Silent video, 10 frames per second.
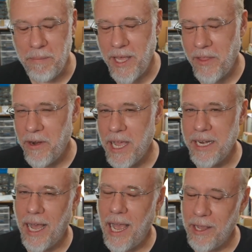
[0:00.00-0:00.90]
But the other
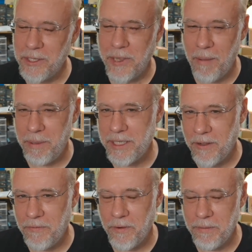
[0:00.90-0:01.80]
hand, I also copy
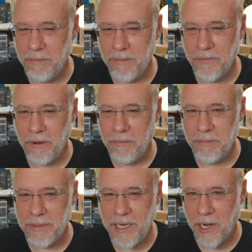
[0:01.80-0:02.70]
stuff from
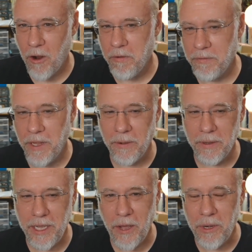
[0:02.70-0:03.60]
Stack Overflow,
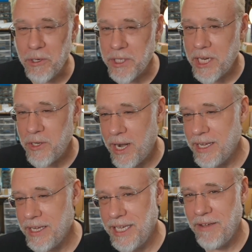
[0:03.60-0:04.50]
you know, and usually I try
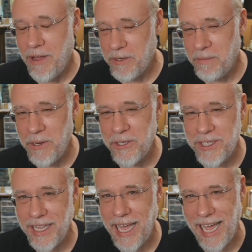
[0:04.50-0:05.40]
to give attribution
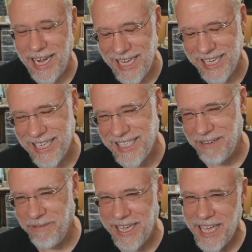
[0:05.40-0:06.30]
to that because
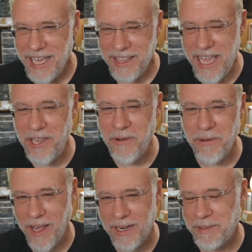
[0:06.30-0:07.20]
I'm like, thank you,
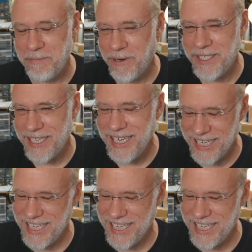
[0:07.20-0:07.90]
anonymous person.